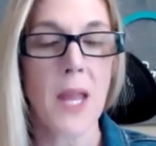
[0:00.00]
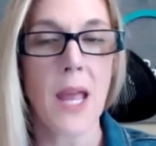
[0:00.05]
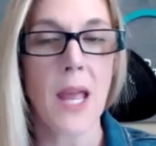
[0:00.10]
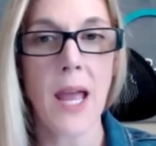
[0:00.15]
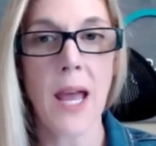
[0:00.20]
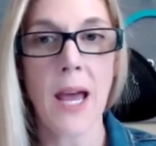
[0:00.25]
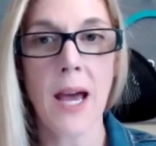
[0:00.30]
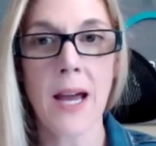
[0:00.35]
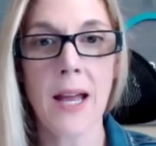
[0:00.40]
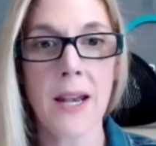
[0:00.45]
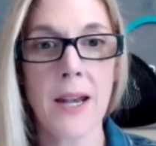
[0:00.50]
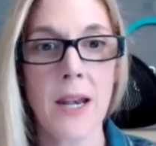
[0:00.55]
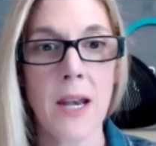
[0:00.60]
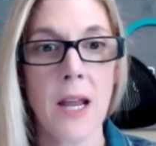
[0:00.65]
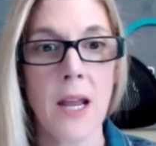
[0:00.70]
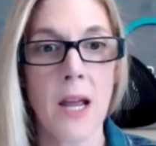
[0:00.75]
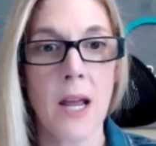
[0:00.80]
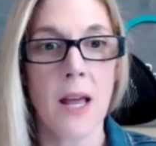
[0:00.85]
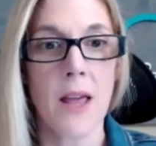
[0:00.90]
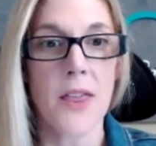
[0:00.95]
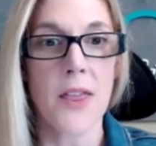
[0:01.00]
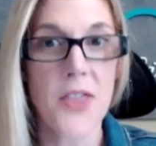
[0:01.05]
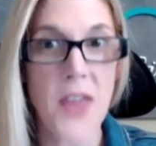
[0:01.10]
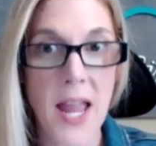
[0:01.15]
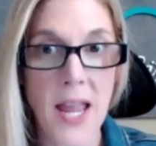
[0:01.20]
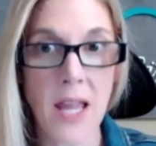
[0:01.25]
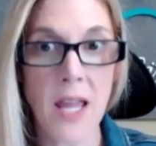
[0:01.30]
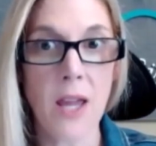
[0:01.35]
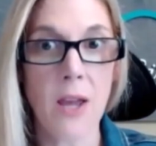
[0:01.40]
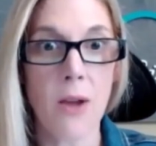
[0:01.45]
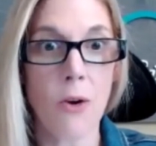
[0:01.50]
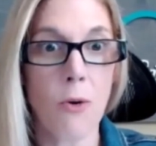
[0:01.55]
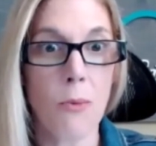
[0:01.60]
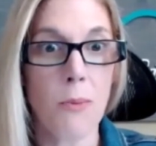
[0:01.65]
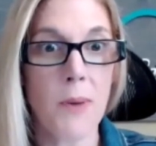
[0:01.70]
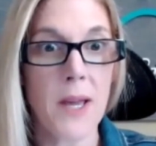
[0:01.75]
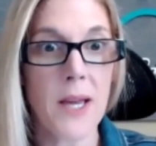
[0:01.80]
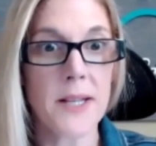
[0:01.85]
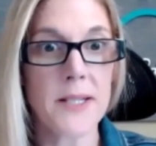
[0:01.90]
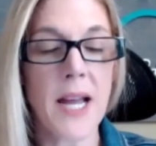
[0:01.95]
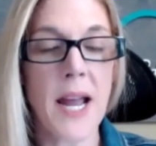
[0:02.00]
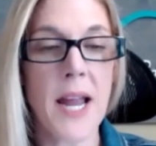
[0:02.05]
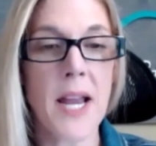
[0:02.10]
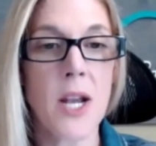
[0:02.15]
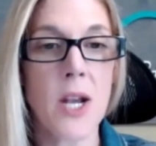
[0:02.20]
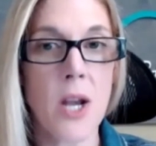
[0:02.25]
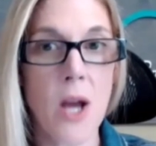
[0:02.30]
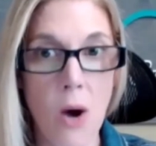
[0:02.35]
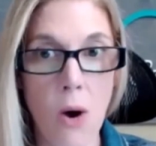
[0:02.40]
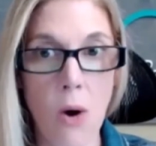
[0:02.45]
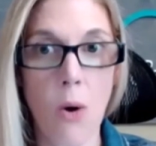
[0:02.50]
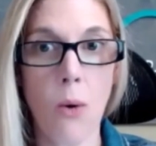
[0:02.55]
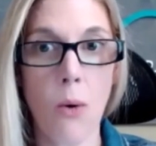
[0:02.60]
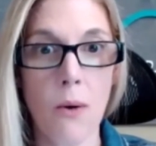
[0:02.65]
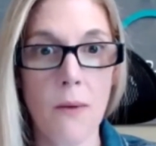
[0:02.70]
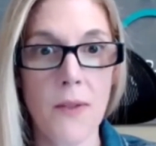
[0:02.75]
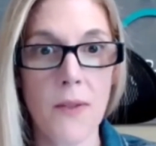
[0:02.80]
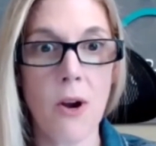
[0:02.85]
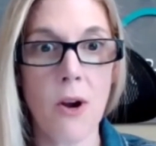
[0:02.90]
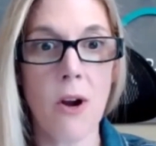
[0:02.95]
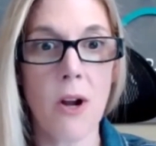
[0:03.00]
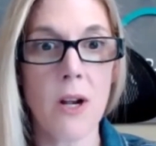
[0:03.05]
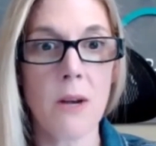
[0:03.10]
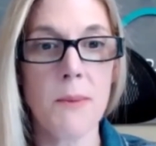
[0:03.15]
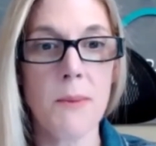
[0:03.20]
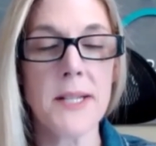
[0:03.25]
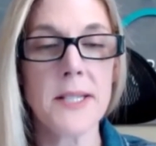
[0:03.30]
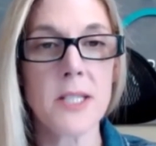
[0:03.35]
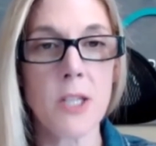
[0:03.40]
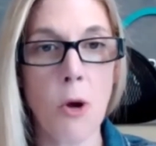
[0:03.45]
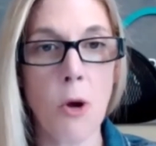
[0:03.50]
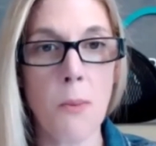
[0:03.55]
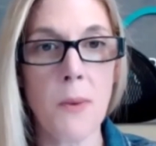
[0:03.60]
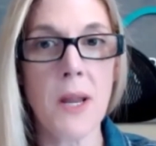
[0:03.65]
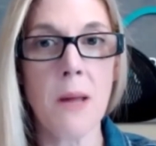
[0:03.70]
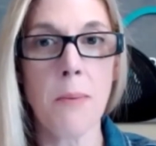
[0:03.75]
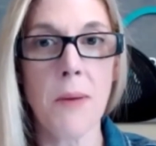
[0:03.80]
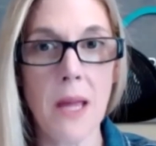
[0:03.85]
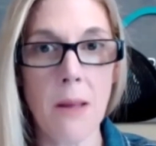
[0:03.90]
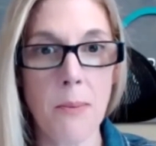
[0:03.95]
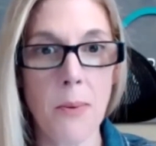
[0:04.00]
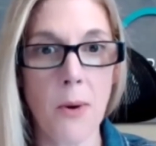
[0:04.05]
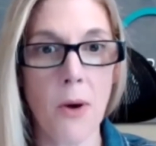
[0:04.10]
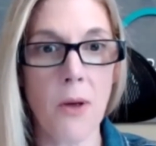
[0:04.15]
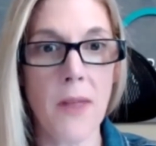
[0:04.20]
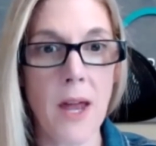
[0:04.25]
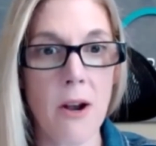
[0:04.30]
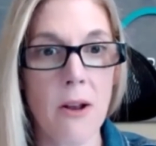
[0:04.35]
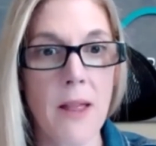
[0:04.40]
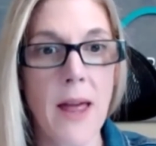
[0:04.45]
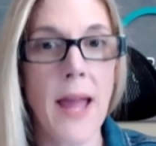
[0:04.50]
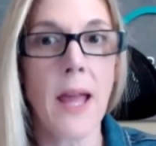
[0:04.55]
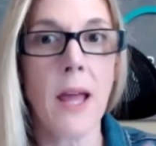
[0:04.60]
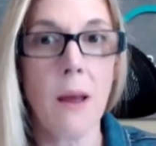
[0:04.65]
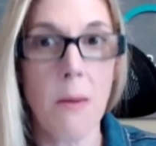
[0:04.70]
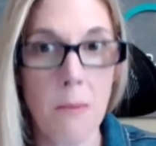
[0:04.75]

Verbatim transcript: And mm-hmm. thank you because I know there are going to be so many people that are like,